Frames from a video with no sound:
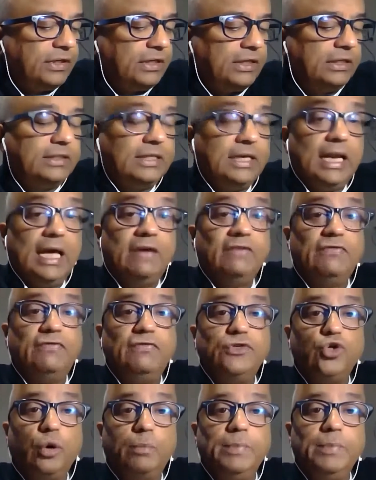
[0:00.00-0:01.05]
uh, the live
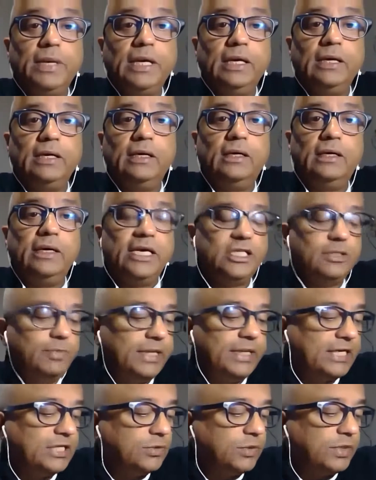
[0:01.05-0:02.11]
shopping uh,
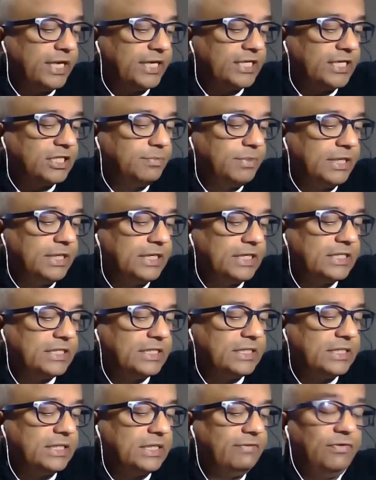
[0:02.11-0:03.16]
experience with experts.